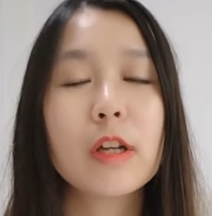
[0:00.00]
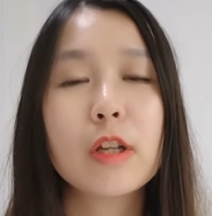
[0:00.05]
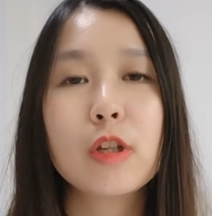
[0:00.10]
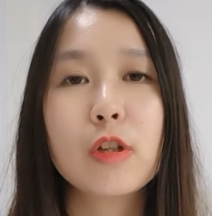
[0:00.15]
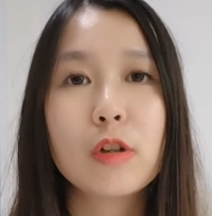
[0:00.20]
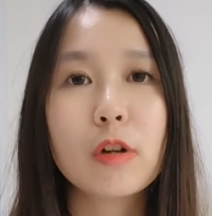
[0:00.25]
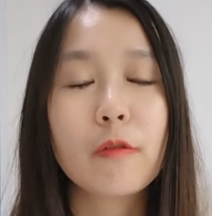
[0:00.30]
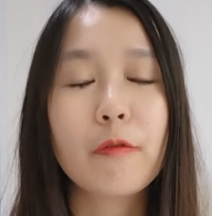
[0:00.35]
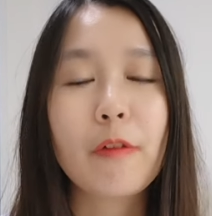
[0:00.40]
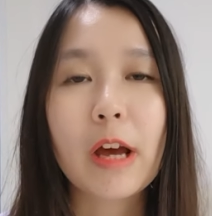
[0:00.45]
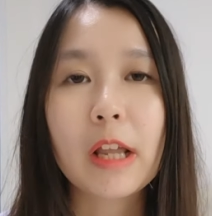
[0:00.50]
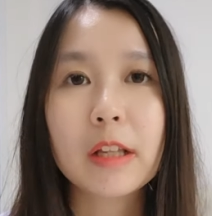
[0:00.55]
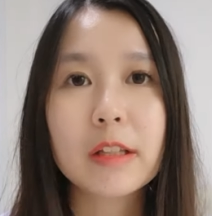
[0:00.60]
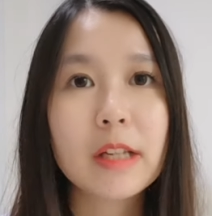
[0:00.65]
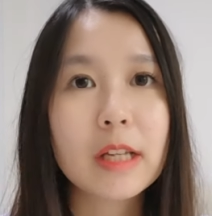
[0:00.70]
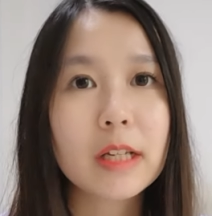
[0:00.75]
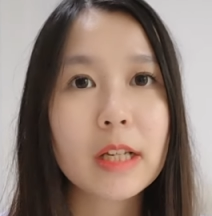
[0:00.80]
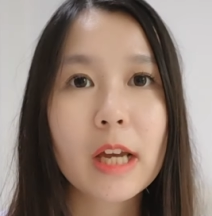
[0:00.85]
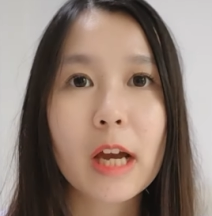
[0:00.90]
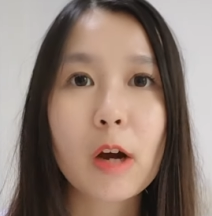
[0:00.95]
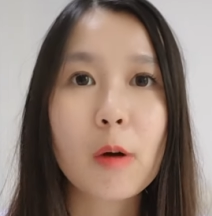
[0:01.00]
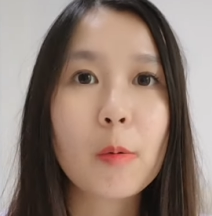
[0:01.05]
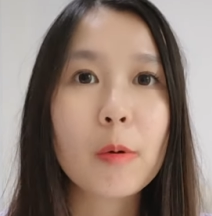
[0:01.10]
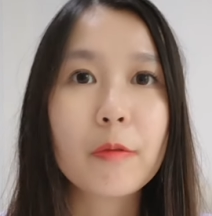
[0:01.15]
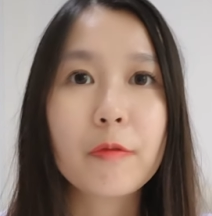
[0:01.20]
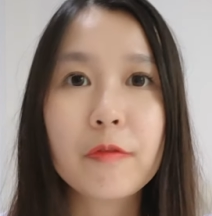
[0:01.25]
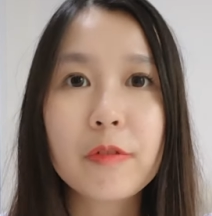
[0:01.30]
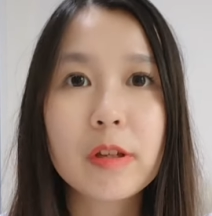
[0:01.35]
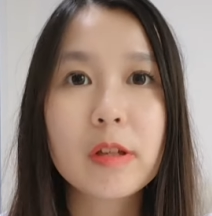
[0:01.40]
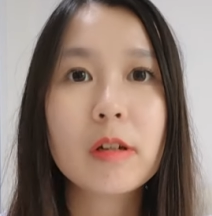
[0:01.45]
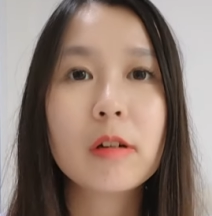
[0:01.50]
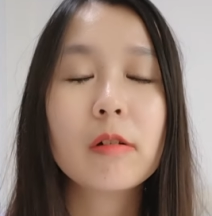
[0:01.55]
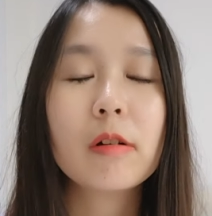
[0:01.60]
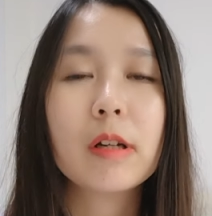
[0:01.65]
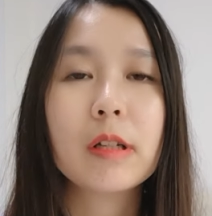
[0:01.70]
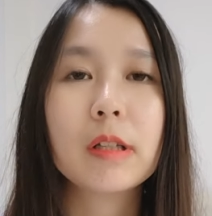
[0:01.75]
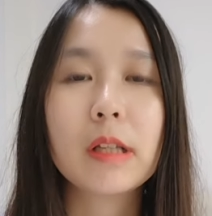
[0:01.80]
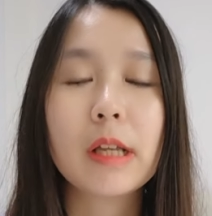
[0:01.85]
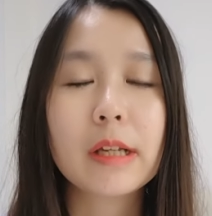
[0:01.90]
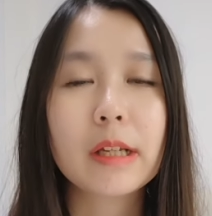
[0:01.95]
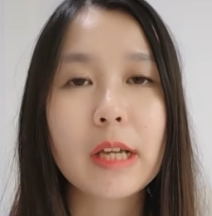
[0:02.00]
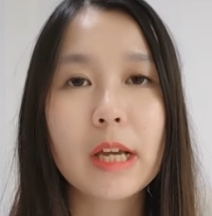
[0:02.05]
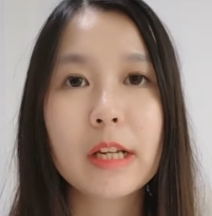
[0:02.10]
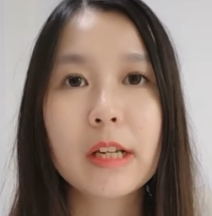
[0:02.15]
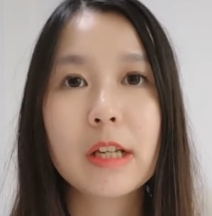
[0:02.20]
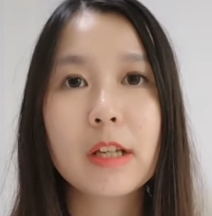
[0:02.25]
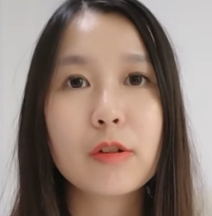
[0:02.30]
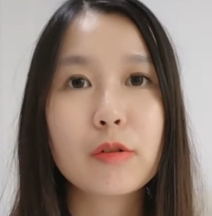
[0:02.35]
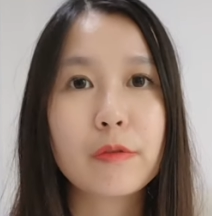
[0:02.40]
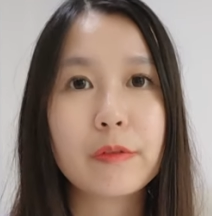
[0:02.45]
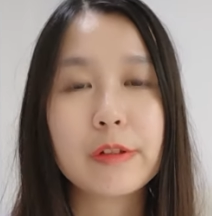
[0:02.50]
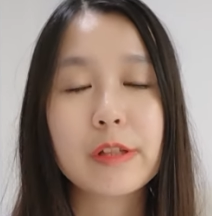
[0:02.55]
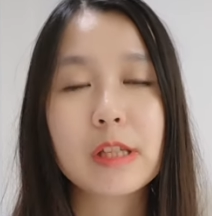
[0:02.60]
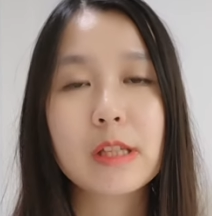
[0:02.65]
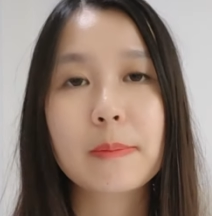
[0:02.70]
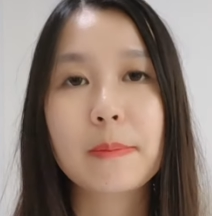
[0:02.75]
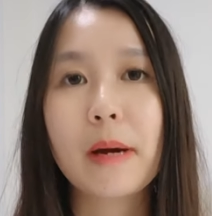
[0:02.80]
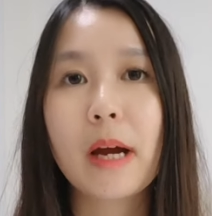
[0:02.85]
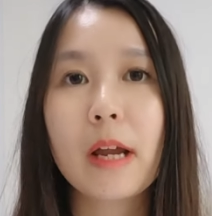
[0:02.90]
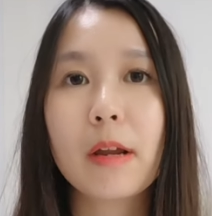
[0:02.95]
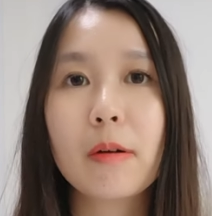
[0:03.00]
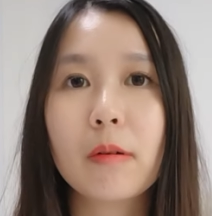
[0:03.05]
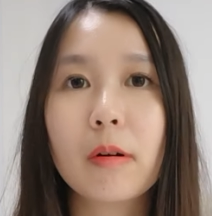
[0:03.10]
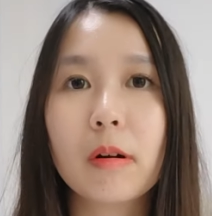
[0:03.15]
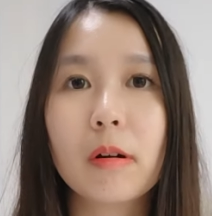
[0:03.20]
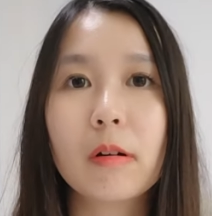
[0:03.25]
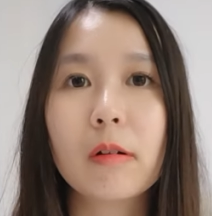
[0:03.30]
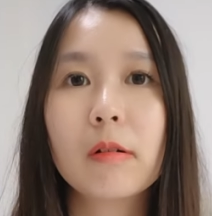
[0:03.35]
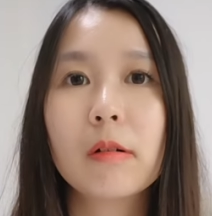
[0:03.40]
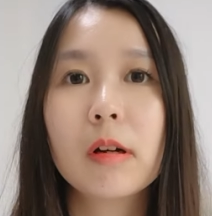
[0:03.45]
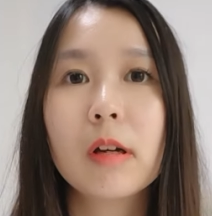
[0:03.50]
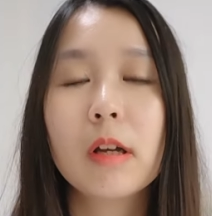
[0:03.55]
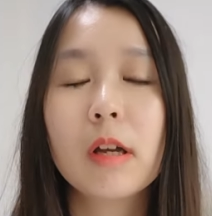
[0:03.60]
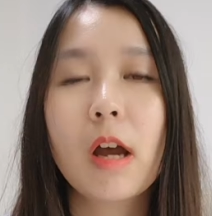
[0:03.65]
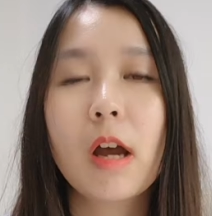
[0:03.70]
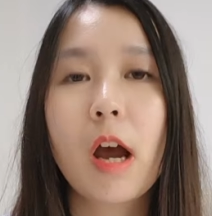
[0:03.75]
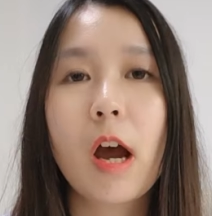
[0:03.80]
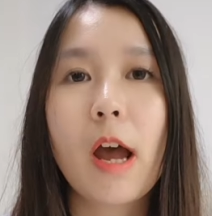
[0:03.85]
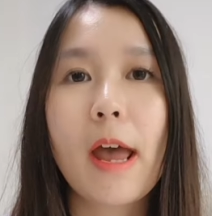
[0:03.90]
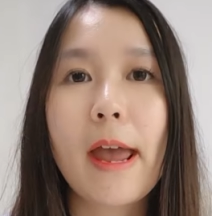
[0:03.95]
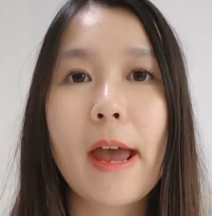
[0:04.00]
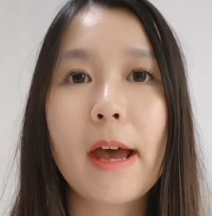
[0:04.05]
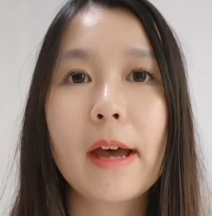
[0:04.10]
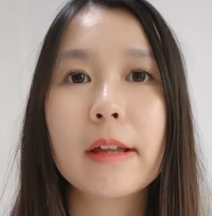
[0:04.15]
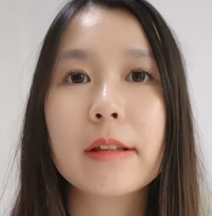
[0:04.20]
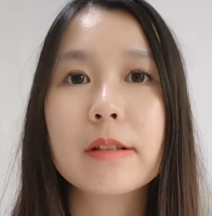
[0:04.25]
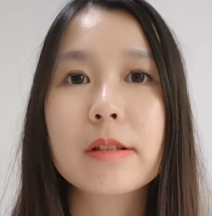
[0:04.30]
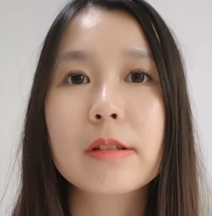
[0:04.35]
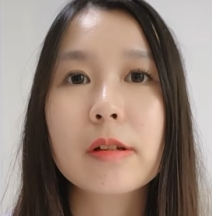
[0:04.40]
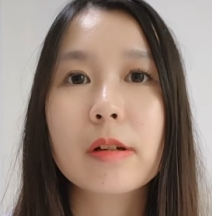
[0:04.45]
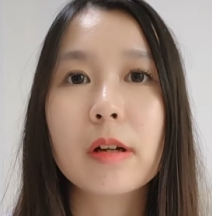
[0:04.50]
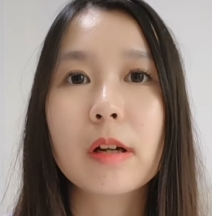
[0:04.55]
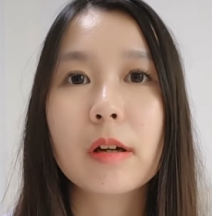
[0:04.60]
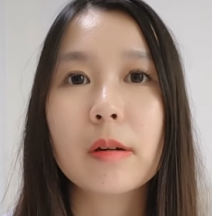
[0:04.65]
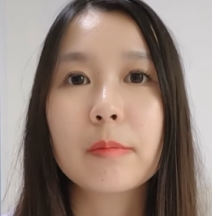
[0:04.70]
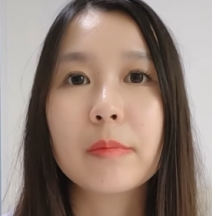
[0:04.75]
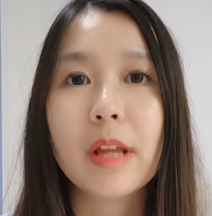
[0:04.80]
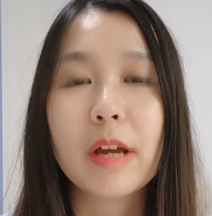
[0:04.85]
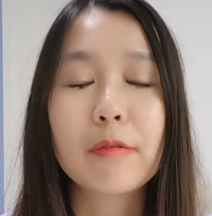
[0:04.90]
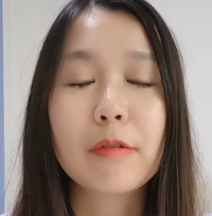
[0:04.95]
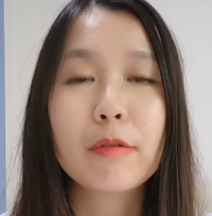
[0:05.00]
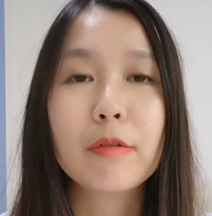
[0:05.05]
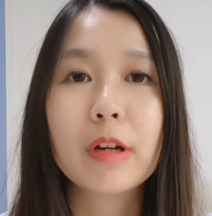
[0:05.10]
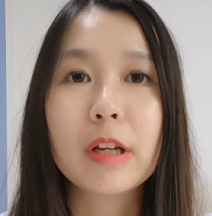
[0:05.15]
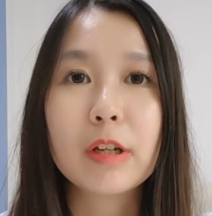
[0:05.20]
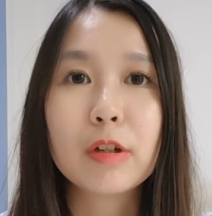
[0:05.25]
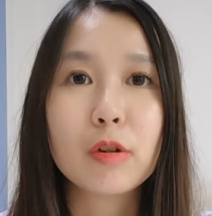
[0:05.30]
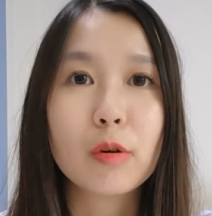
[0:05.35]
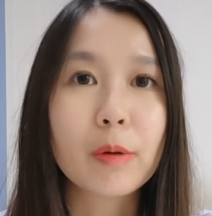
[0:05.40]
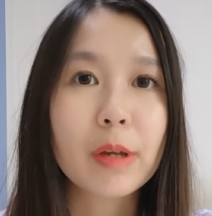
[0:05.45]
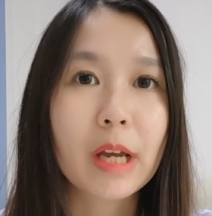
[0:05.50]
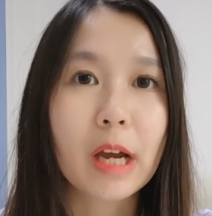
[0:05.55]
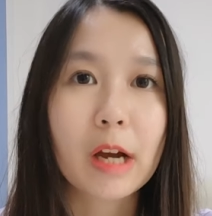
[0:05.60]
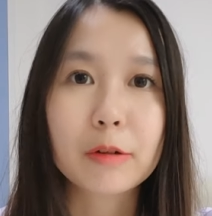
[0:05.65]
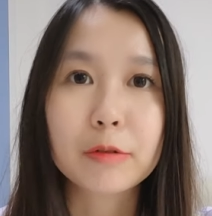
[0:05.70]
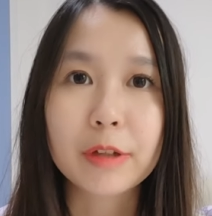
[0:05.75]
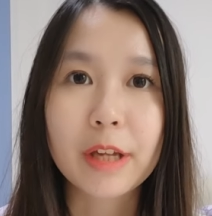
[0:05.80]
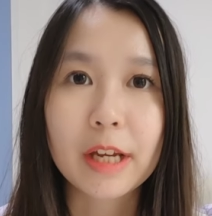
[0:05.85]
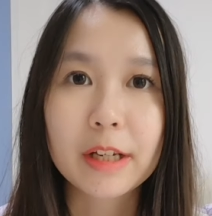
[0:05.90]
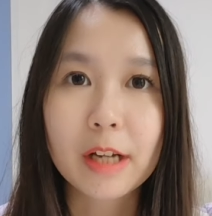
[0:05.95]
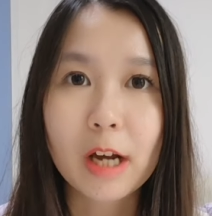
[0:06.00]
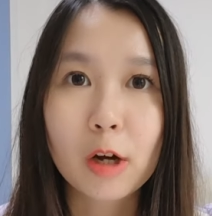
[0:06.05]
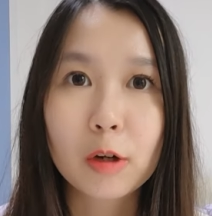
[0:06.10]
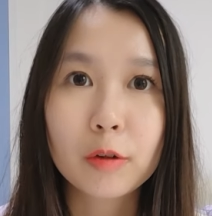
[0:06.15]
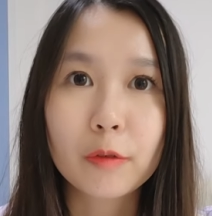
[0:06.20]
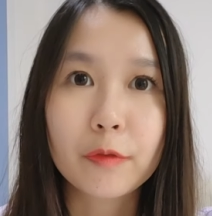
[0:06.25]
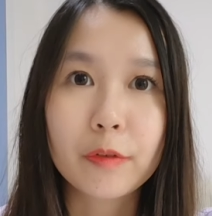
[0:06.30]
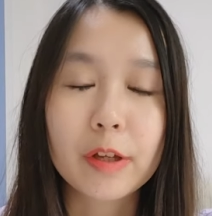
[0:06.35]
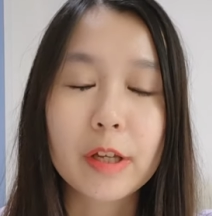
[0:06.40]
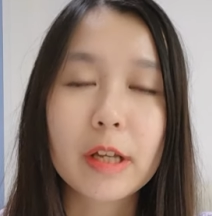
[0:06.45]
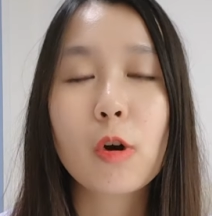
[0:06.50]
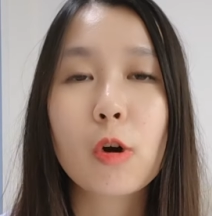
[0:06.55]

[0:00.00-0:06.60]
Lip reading: you know, validating how we feel and getting into the spiral and never really knowing how to get out of it.